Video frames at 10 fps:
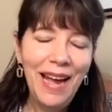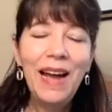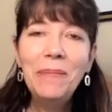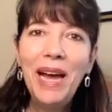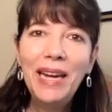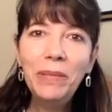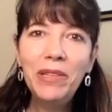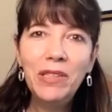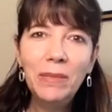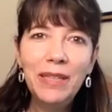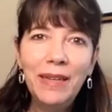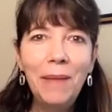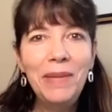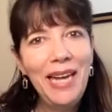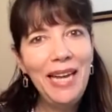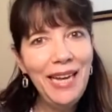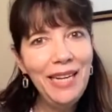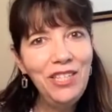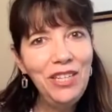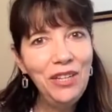I'm Patty Blinderman. I'm an
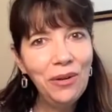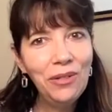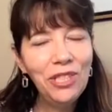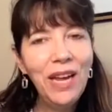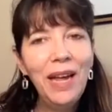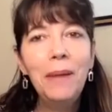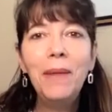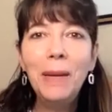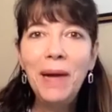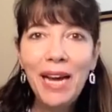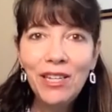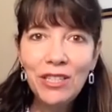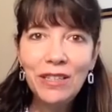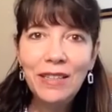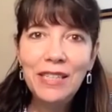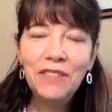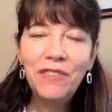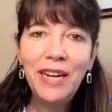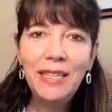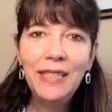ADHD coach, and my passion is
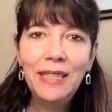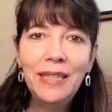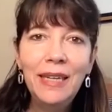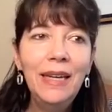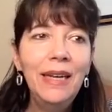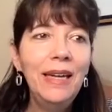finding